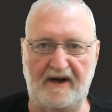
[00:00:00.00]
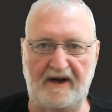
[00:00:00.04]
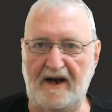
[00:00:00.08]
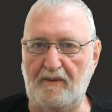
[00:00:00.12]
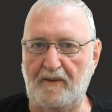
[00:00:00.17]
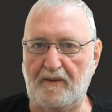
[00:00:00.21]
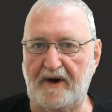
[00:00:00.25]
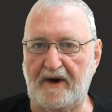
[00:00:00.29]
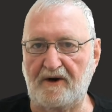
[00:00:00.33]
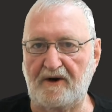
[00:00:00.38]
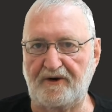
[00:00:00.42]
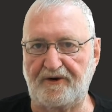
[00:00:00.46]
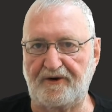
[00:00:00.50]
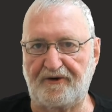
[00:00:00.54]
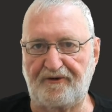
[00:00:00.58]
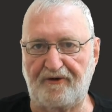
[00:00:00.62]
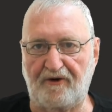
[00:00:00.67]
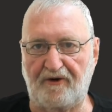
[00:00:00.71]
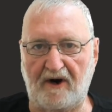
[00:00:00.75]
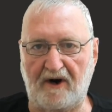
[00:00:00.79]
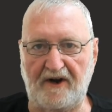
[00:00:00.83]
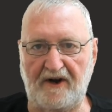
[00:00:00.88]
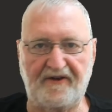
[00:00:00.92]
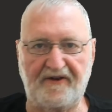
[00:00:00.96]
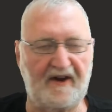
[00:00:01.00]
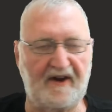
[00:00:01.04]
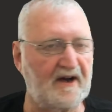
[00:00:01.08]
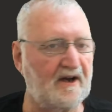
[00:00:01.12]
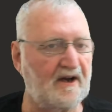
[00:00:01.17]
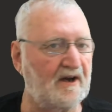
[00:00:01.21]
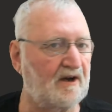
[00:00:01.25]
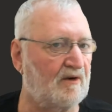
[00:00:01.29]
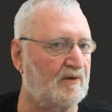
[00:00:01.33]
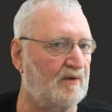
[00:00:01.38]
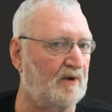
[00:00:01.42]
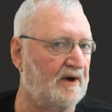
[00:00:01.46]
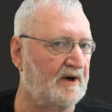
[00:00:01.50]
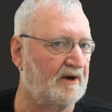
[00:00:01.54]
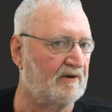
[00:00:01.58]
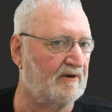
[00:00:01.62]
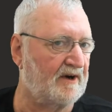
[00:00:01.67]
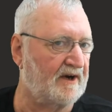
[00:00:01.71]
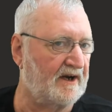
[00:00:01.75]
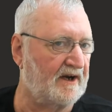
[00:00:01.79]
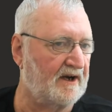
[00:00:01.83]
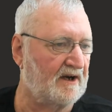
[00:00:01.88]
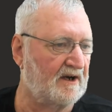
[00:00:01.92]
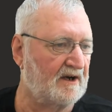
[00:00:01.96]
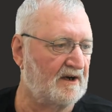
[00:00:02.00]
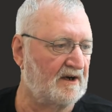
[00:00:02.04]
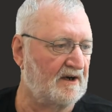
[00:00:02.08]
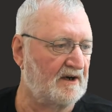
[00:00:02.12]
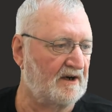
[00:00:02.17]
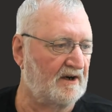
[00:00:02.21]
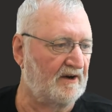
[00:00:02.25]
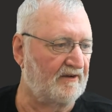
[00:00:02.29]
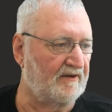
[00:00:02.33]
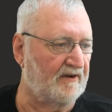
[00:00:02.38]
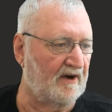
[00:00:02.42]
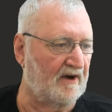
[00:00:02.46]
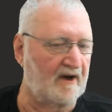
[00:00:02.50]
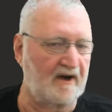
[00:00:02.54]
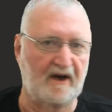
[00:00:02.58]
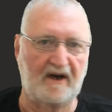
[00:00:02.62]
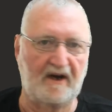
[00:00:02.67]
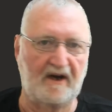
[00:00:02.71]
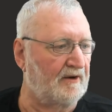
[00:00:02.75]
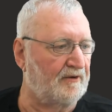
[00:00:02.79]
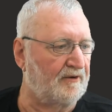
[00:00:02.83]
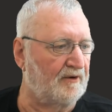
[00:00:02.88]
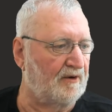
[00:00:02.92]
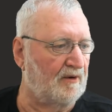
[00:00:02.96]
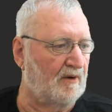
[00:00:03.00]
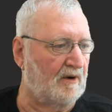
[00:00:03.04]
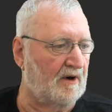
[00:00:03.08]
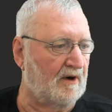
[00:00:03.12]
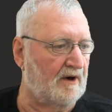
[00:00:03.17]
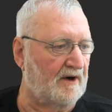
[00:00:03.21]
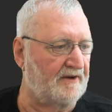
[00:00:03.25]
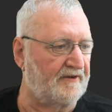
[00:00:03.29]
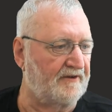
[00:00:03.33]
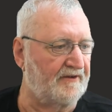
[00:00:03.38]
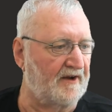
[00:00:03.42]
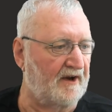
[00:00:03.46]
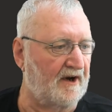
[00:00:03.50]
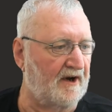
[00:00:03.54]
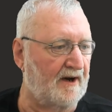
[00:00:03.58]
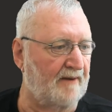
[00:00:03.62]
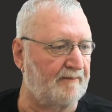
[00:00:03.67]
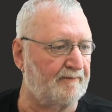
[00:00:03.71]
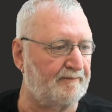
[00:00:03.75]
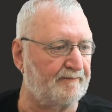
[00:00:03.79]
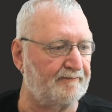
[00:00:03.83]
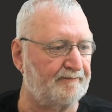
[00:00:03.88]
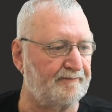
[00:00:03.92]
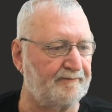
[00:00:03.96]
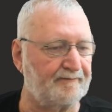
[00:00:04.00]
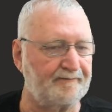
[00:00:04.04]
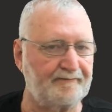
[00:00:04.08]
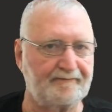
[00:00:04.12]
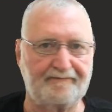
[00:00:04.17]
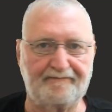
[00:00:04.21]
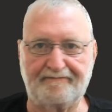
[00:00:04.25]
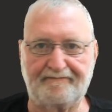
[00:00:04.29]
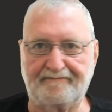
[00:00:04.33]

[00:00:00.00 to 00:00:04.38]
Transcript: now we're going to try a second query. So how do I set up